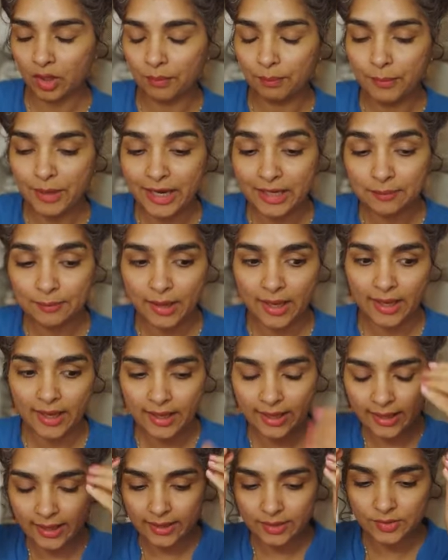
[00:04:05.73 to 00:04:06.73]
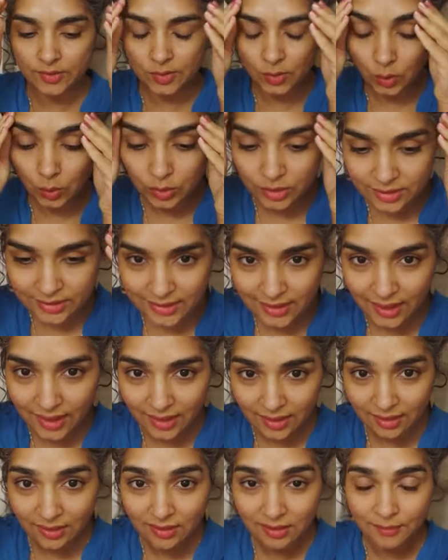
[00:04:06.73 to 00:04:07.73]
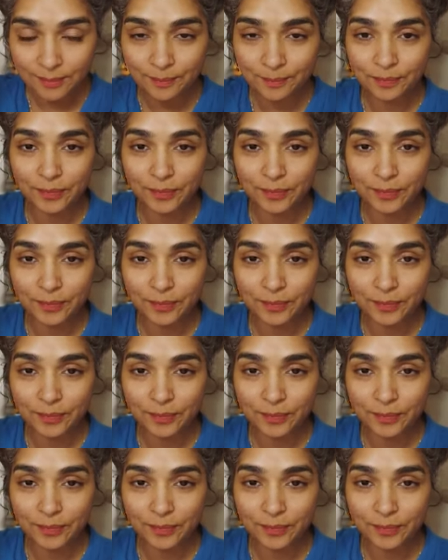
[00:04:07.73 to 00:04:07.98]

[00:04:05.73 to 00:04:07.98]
made my hair so dull,